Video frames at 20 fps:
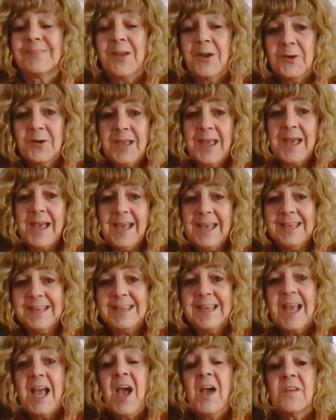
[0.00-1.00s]
Okay,
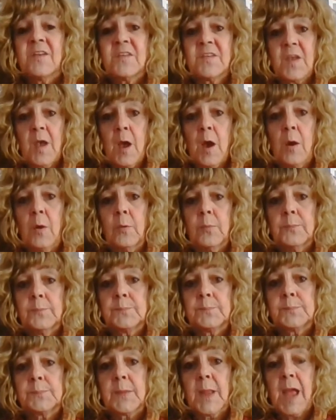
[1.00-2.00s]
so
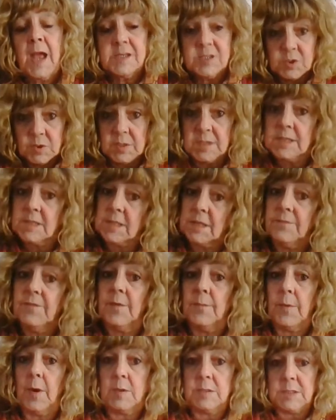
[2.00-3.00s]
as you can see
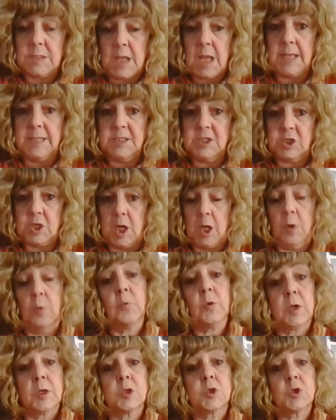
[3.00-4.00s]
from our slideshow,
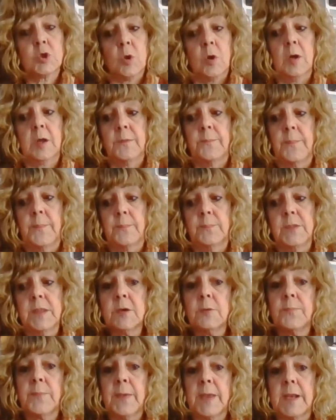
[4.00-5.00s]
we're going to talk a
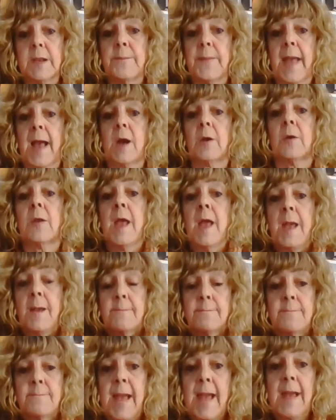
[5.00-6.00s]
little bit about
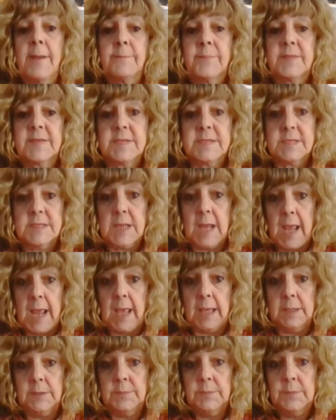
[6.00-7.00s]
maps today.
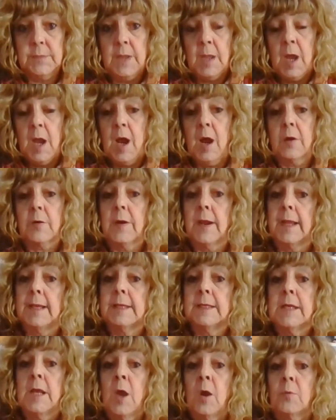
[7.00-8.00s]
All
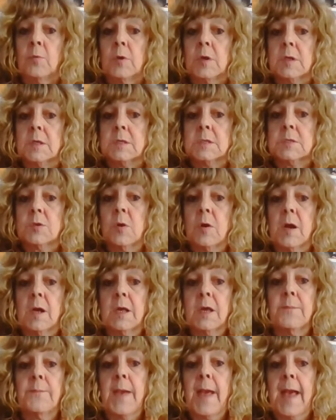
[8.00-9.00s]
right, we're going to talk
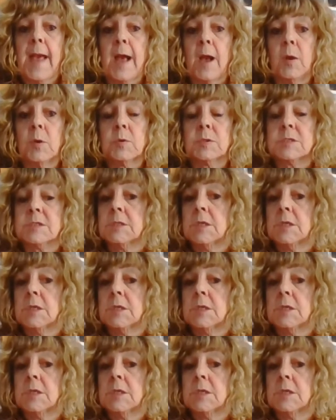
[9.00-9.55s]
about,